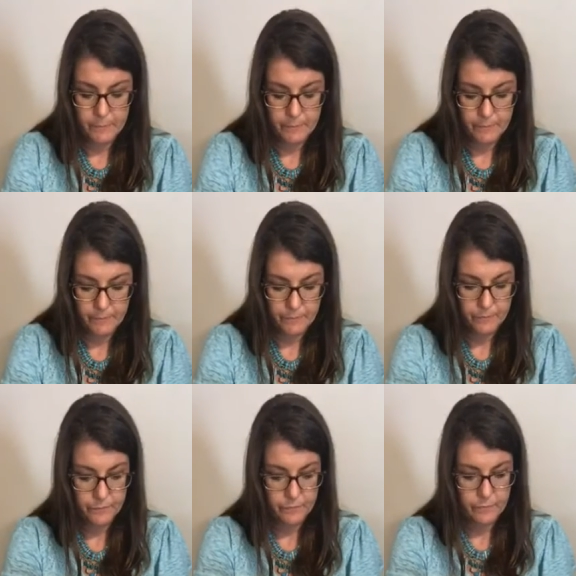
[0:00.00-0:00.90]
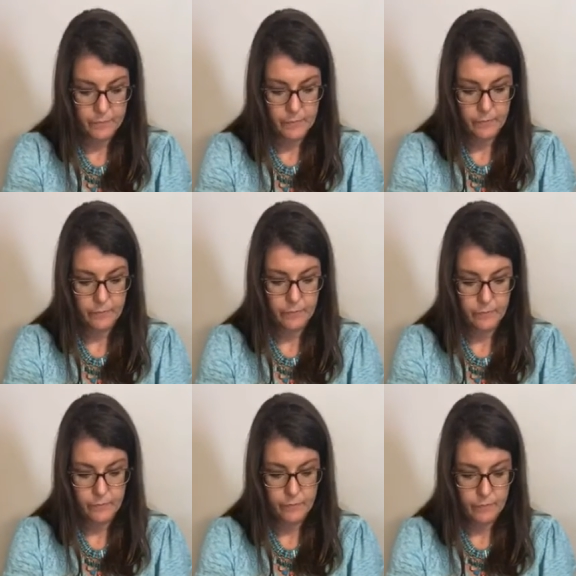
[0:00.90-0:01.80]

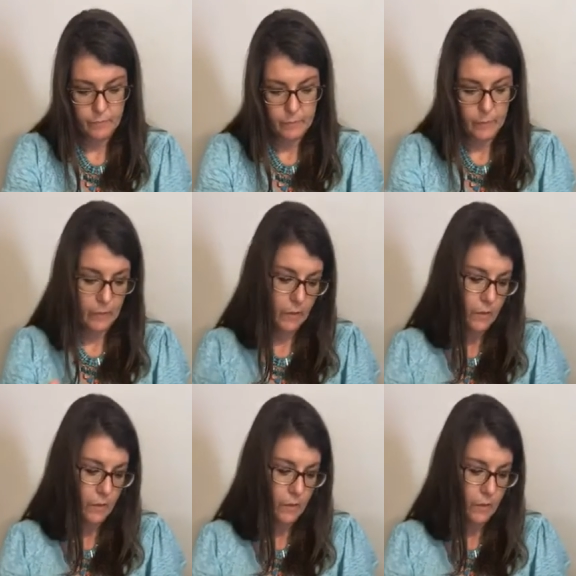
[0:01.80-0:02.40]
Nothing is said.